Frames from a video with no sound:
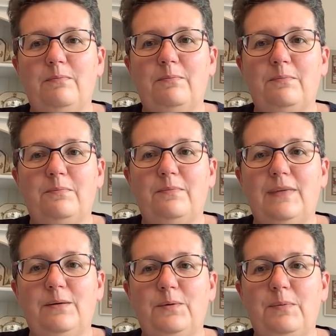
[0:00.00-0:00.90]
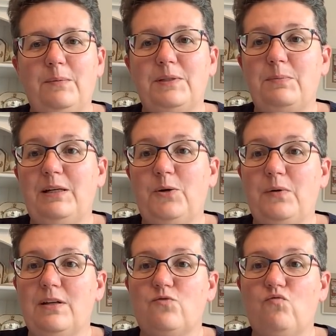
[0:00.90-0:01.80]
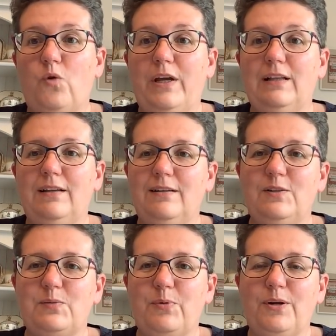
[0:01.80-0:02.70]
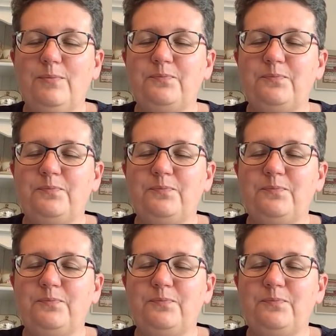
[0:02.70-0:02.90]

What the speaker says: be able to be known as Royal Hillsborough,